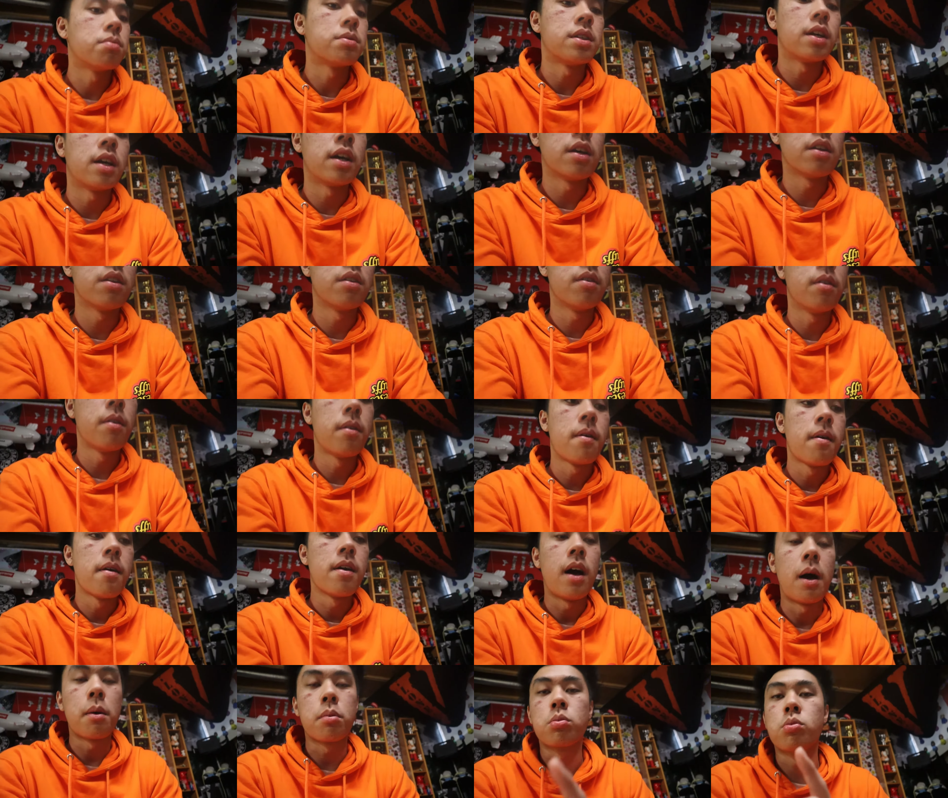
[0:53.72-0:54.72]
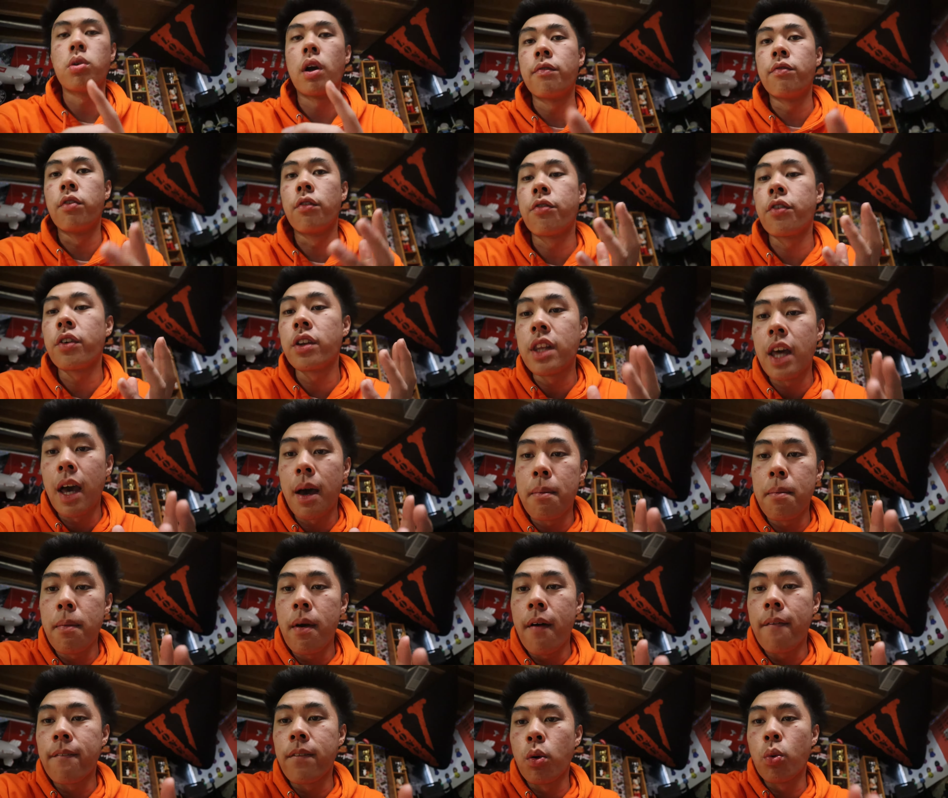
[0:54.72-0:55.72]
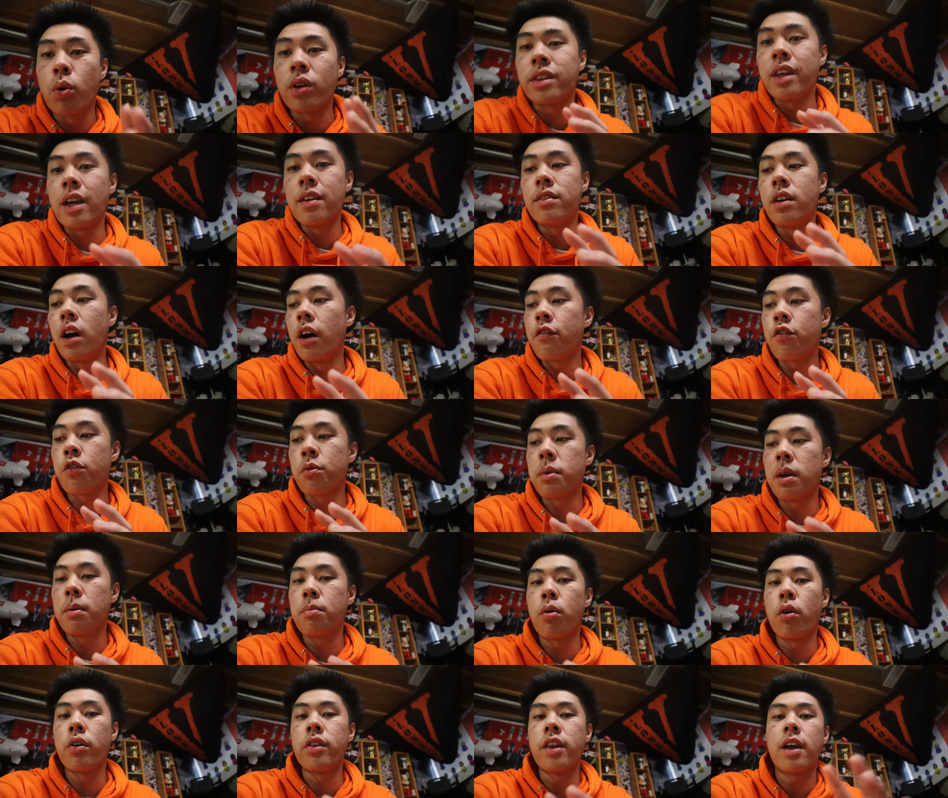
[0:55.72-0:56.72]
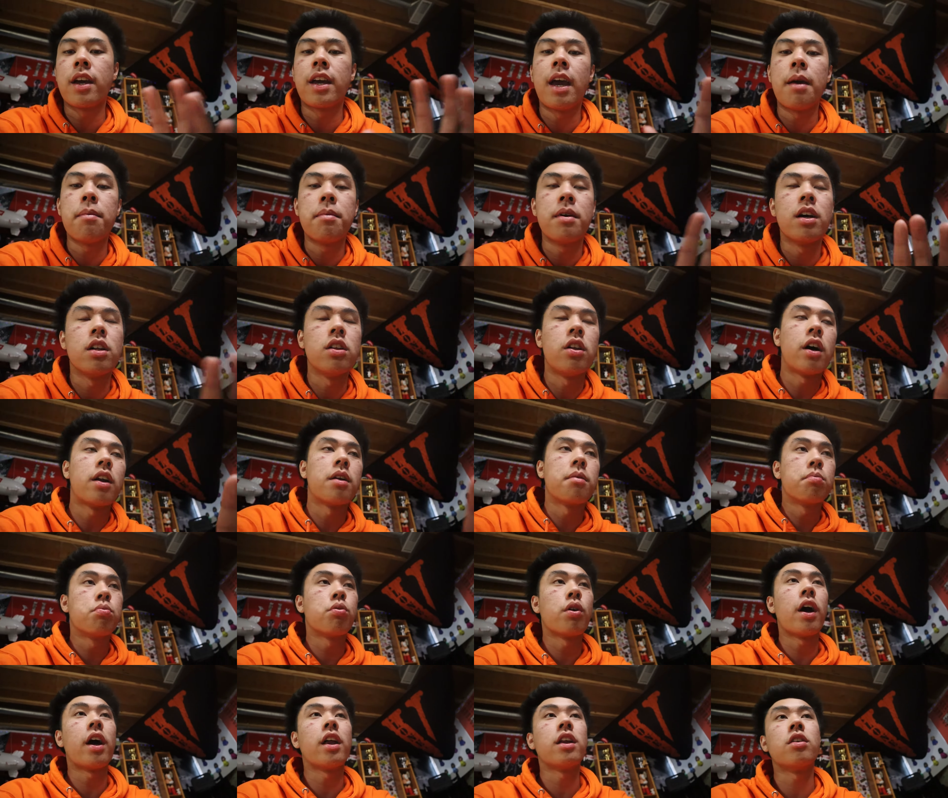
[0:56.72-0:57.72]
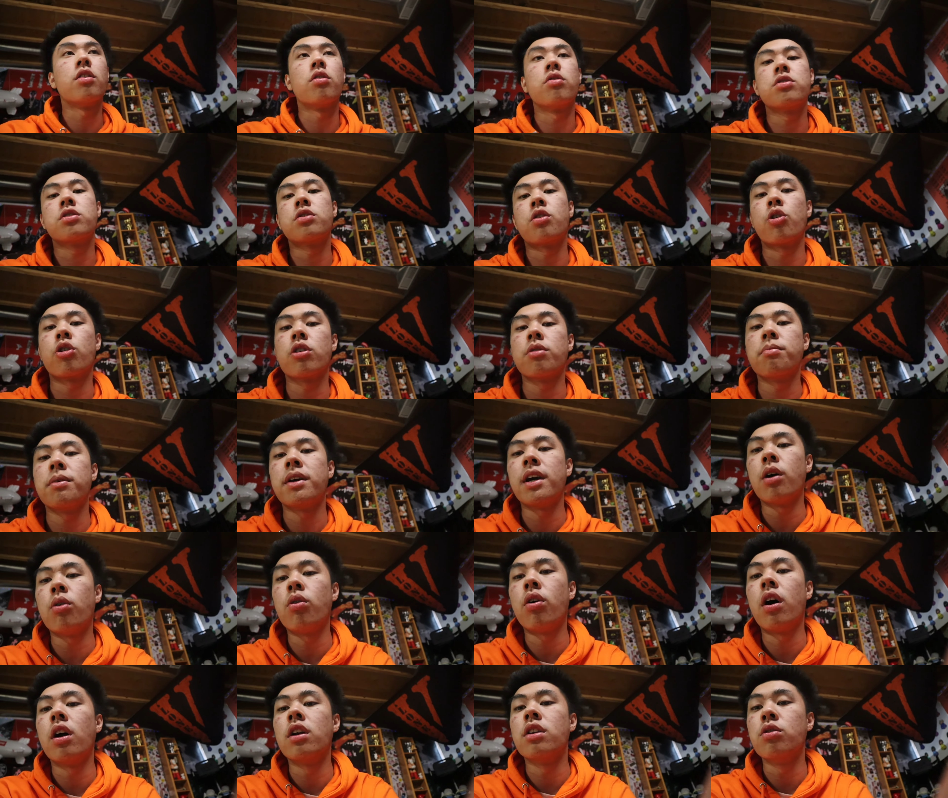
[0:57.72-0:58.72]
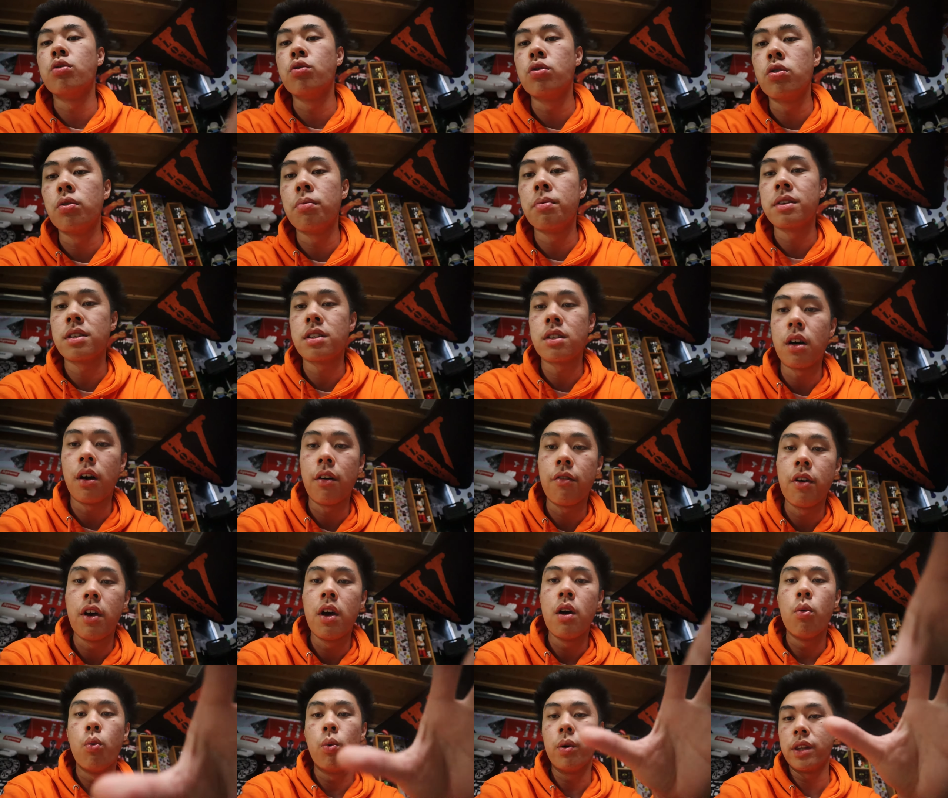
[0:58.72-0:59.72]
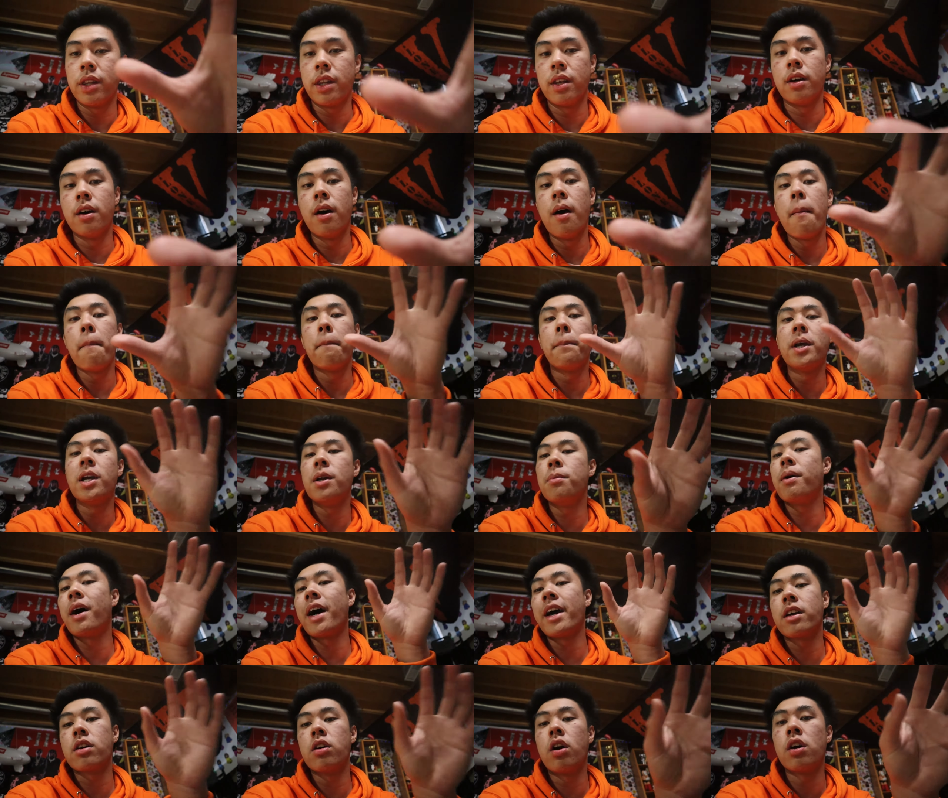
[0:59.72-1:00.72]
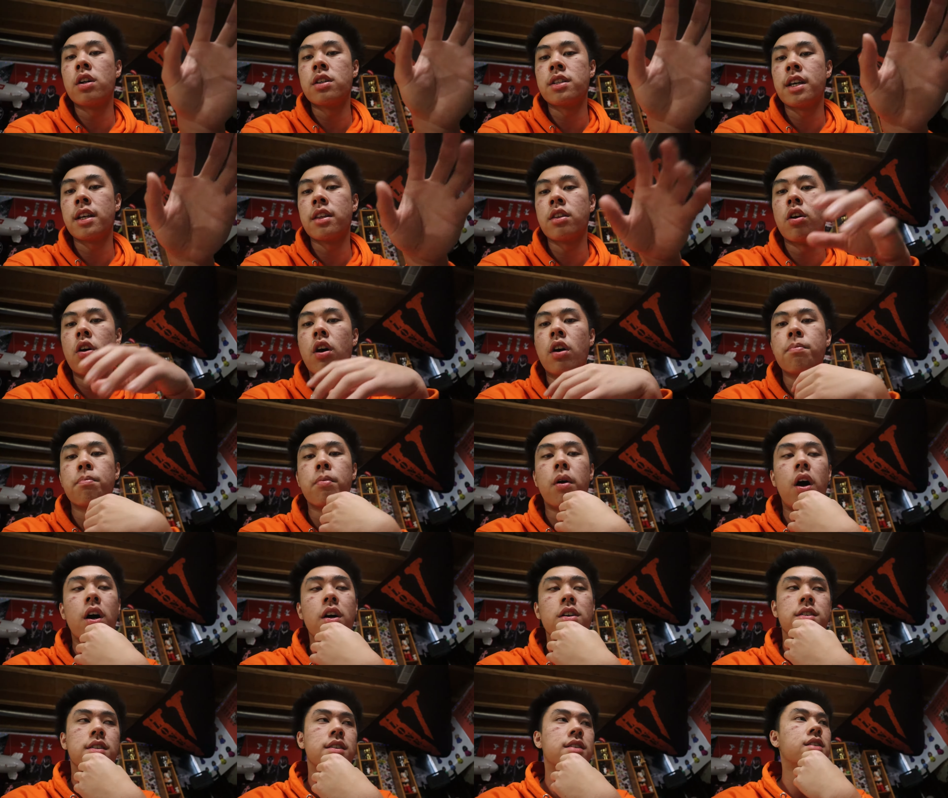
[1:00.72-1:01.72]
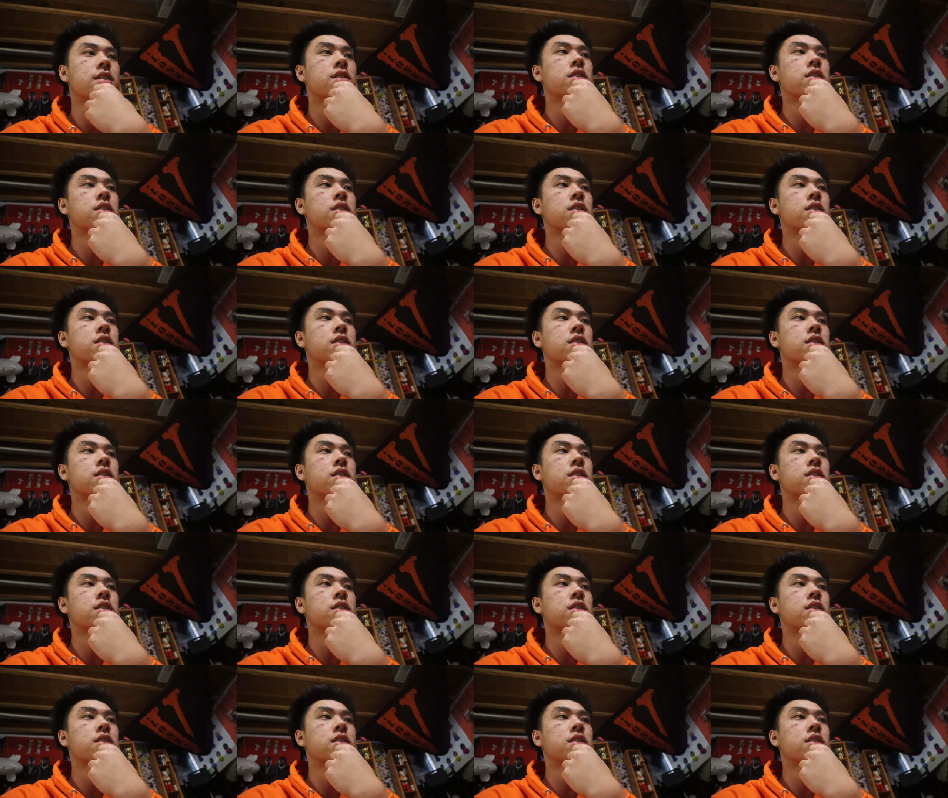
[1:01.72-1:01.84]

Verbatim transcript: I'm saying? I'm grateful for them, for what they done for me, bro. They gave me a lot of bread, you know, started me out on YouTube and stuff with the PandaBuy content, the unboxings and